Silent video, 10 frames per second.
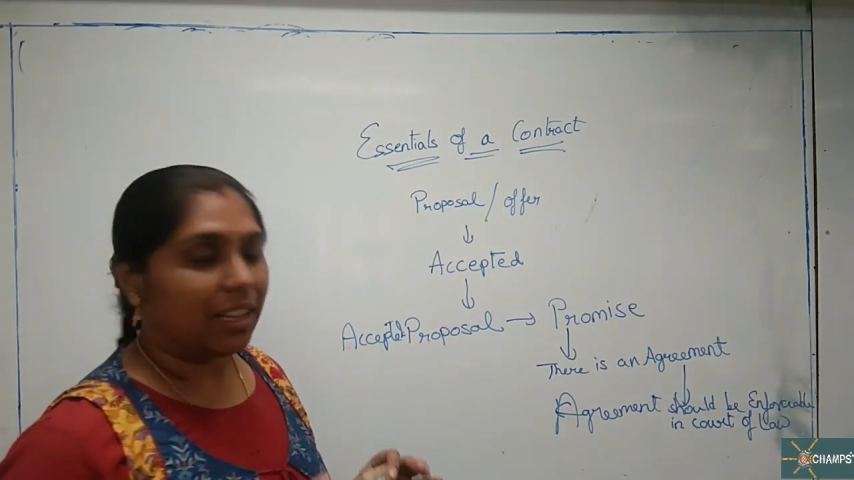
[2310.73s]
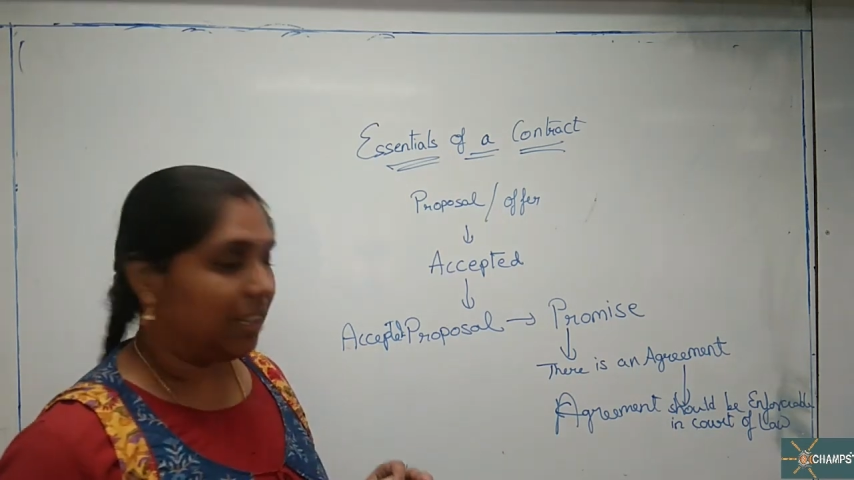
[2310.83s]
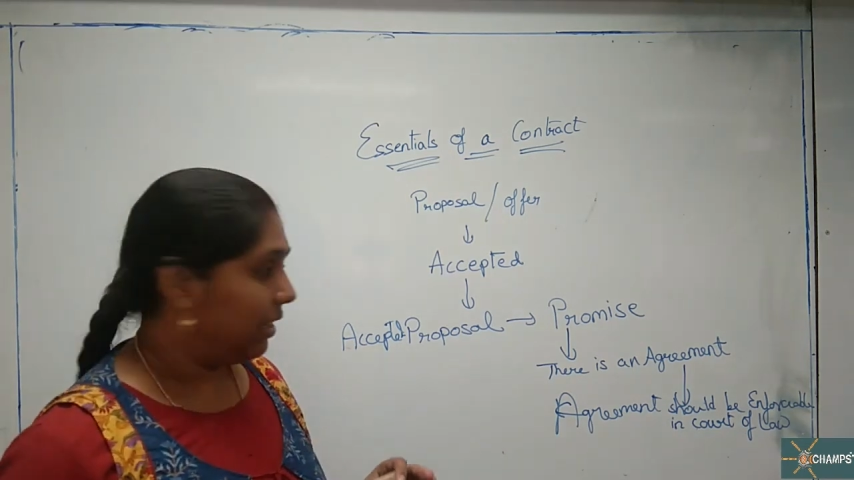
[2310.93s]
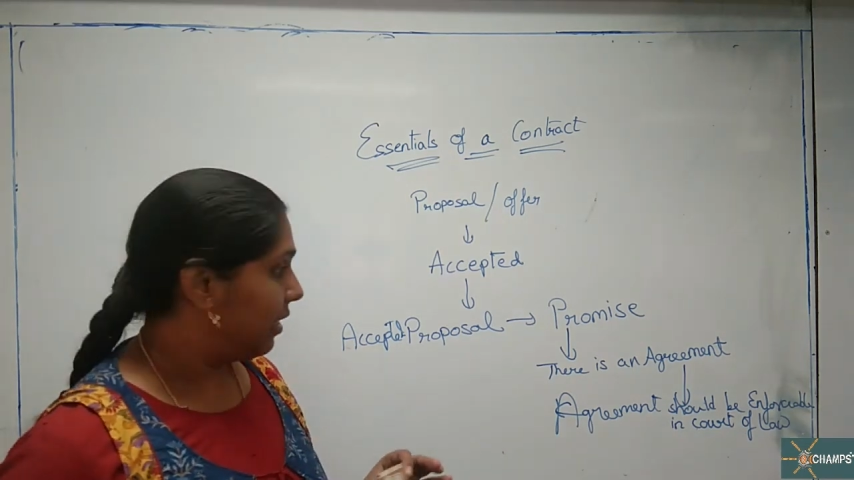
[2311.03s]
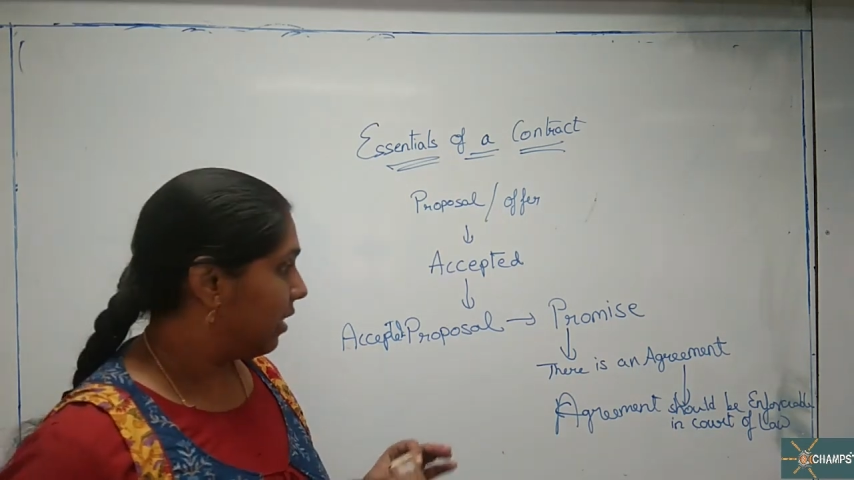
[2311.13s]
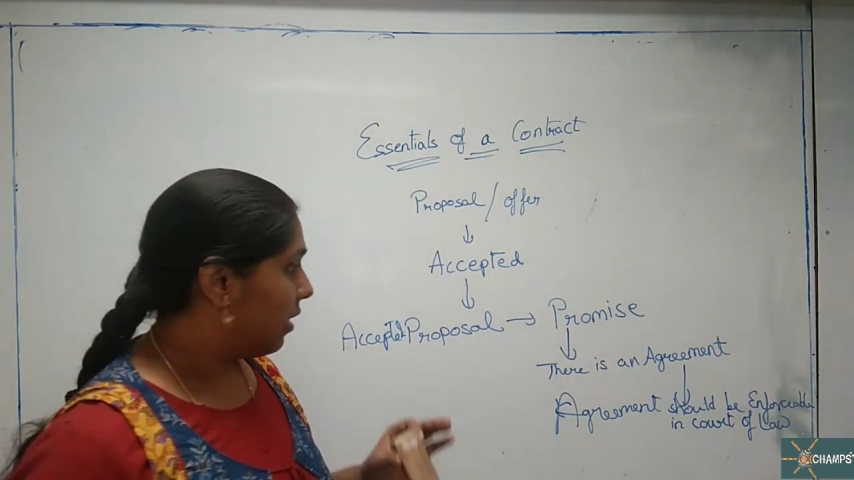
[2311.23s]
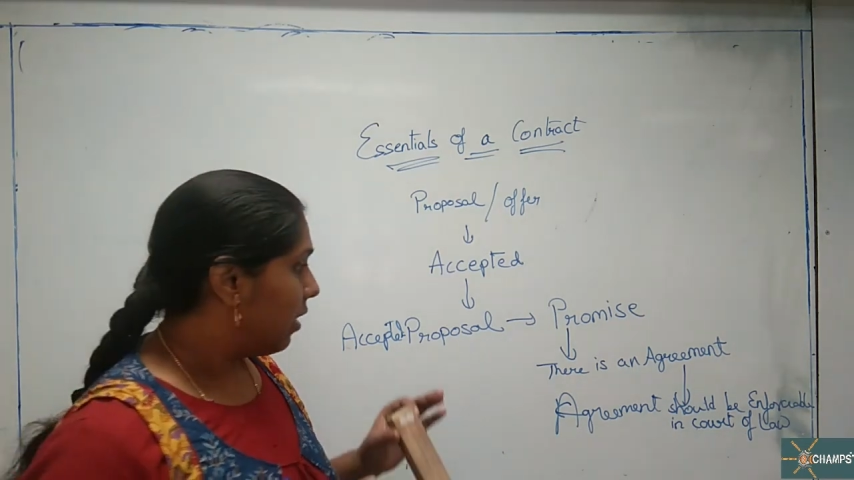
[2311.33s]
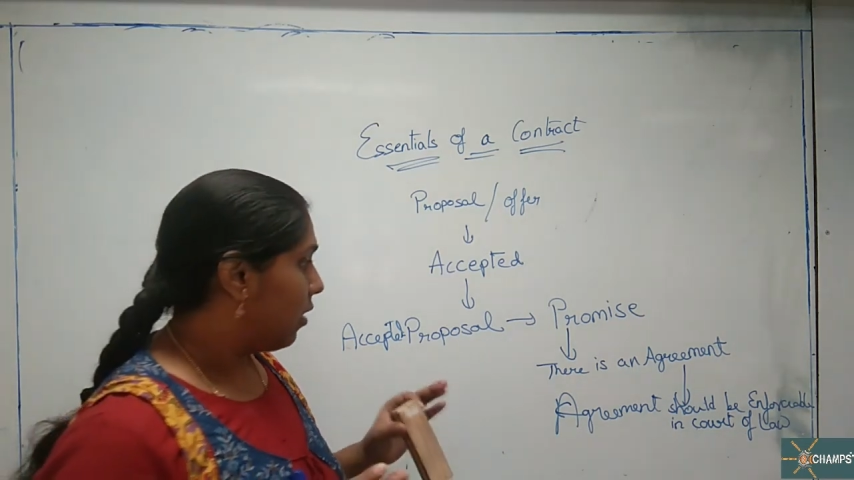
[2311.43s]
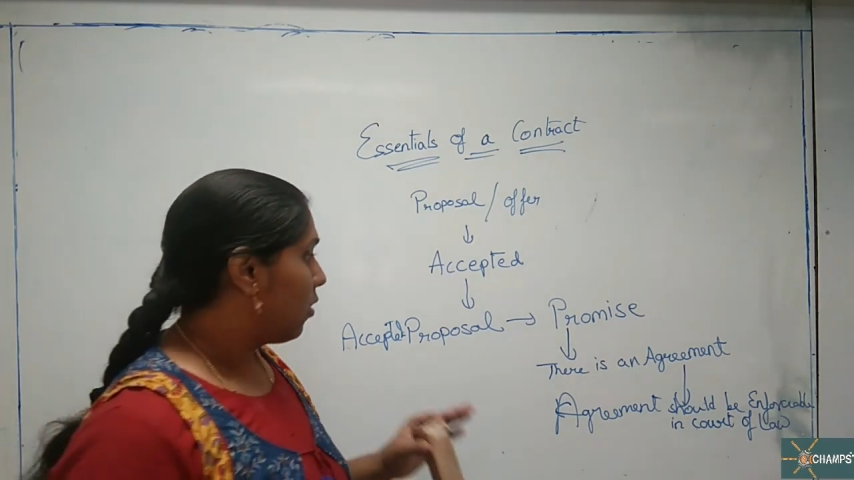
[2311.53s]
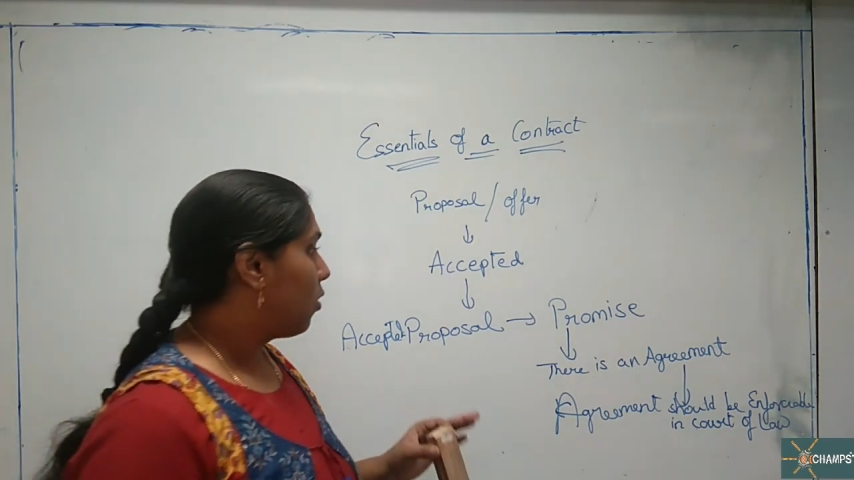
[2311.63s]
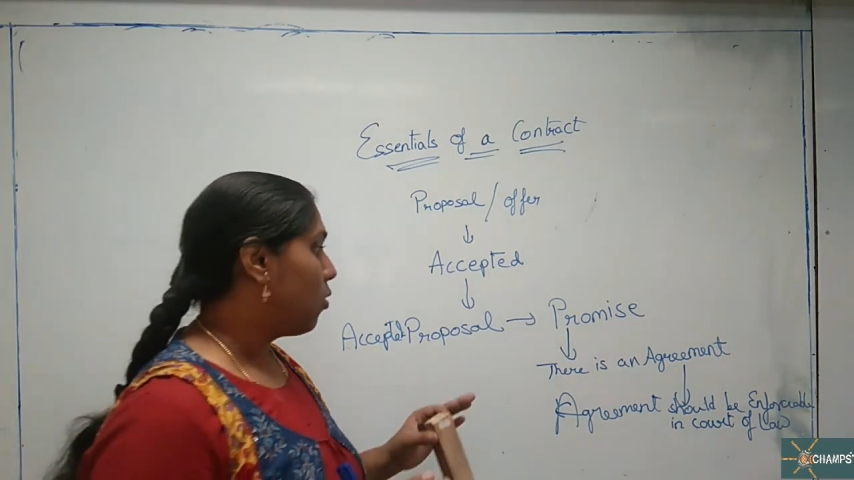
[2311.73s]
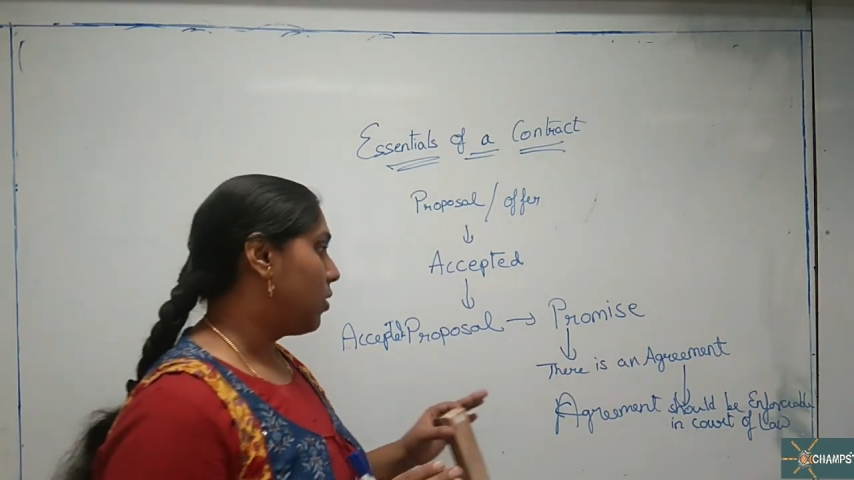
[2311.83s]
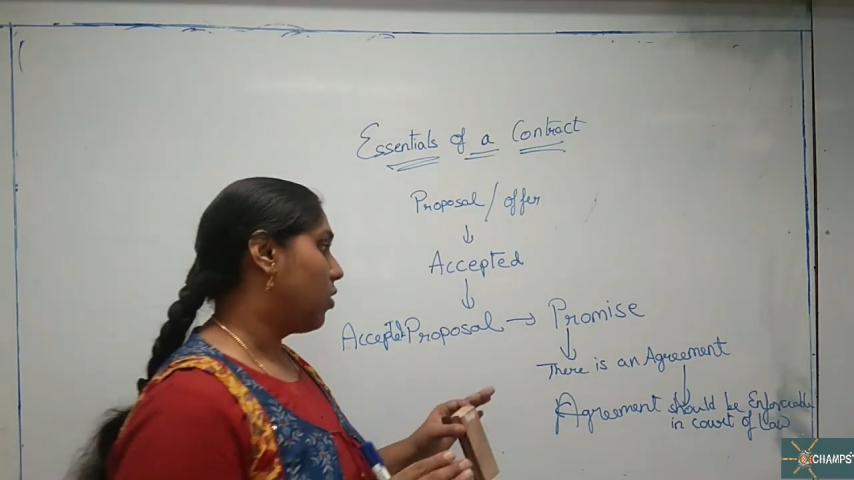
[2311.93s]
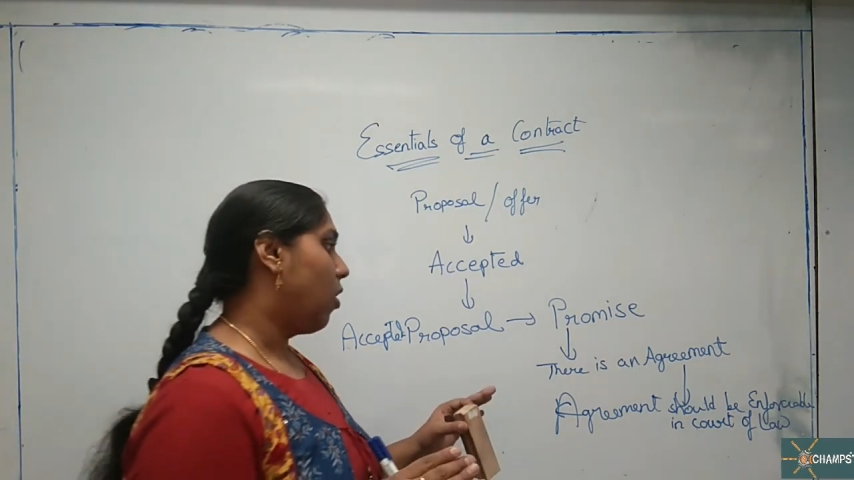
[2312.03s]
in court